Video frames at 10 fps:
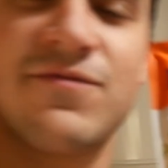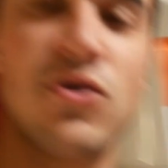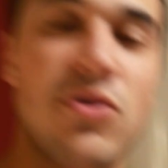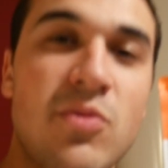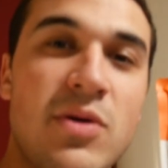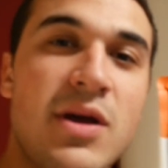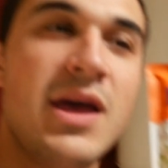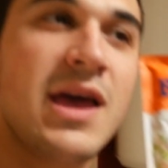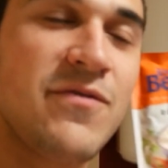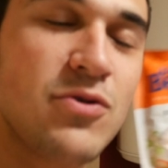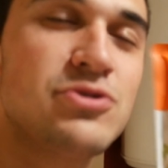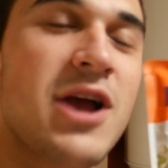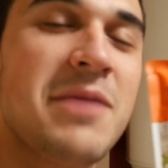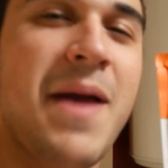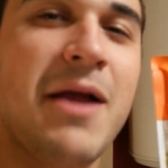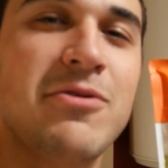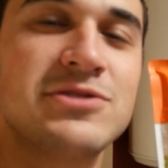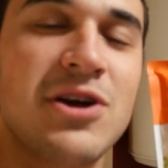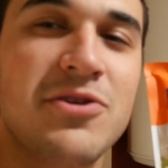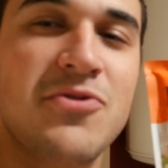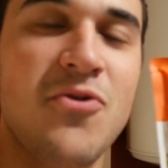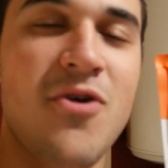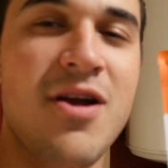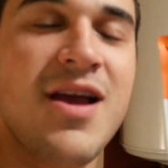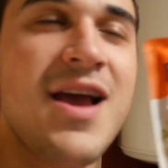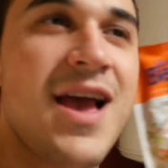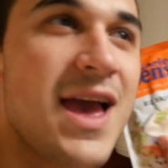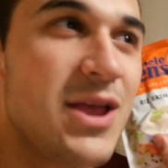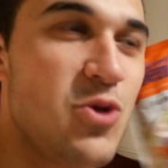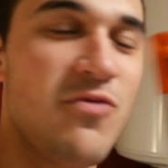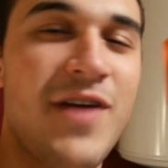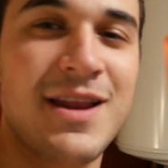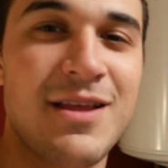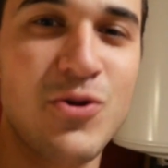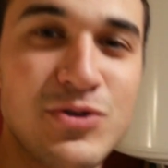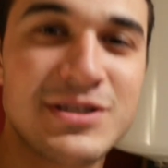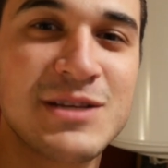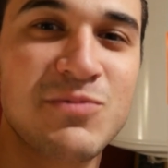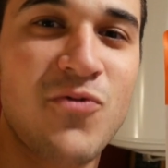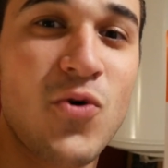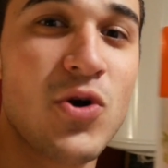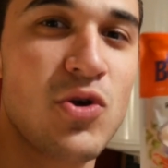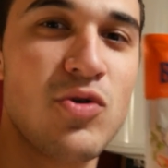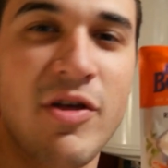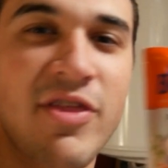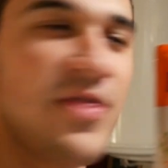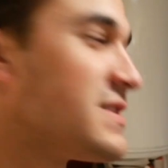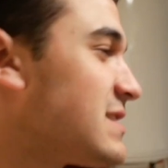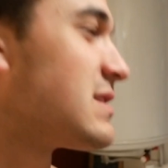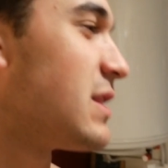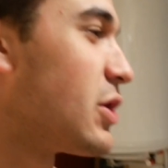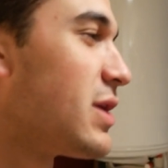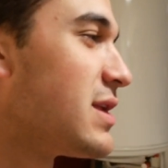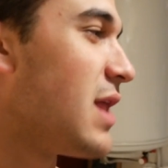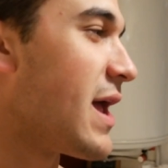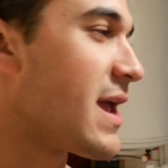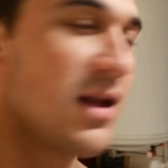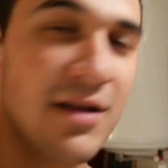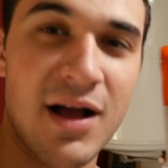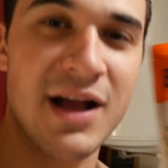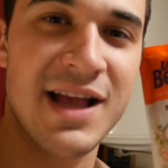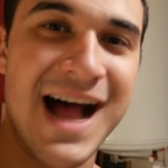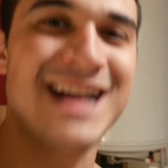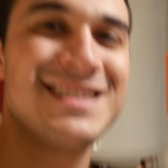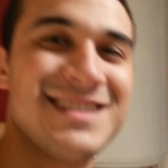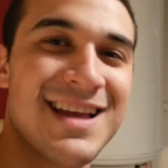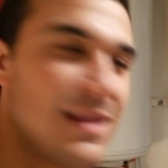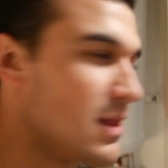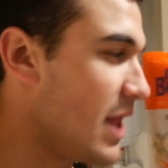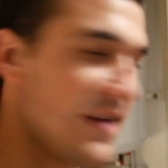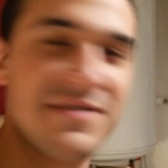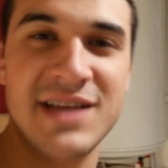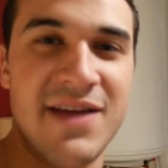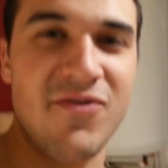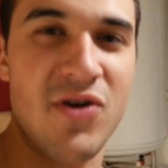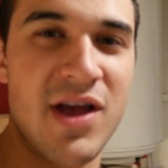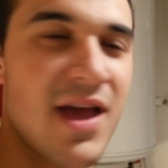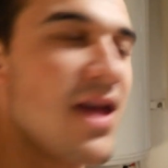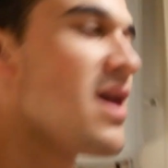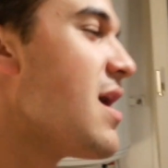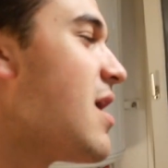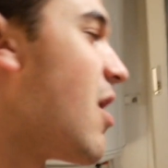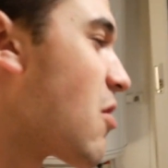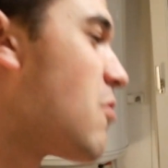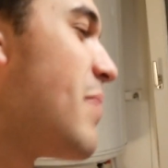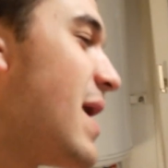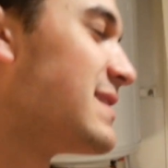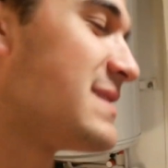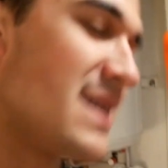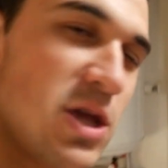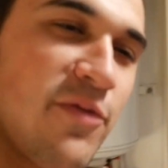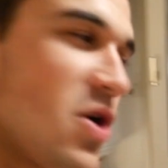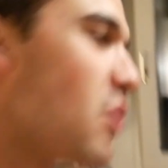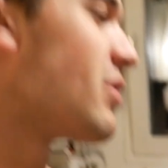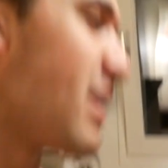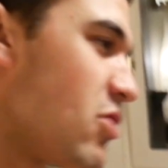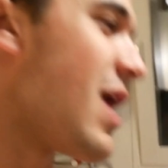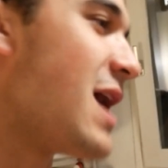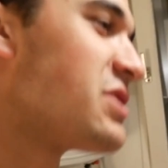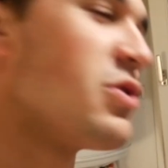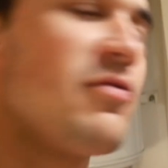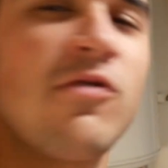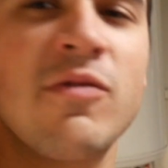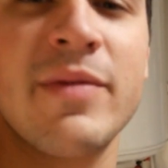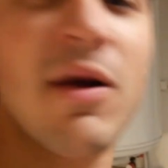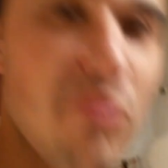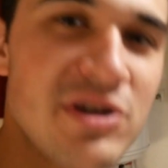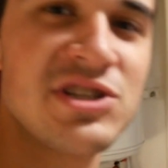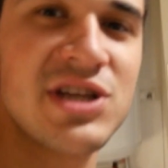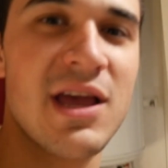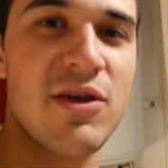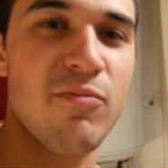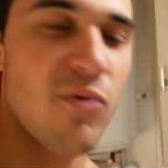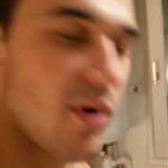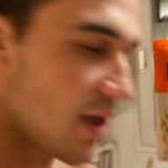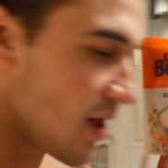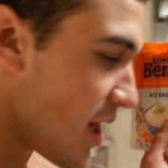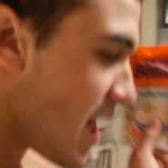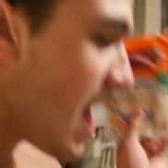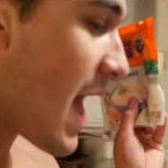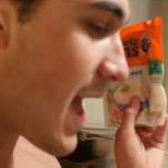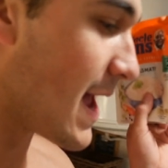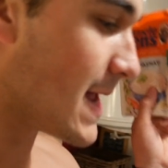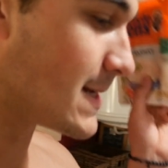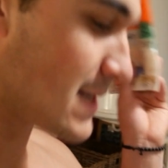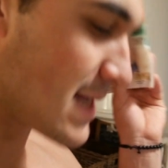you if you track macros hardcore and you've had to use these before, you know that this is literally like a godsend lifesaver. Okay, Uncle Ben, thank you for going international for me. I appreciate you, boy. And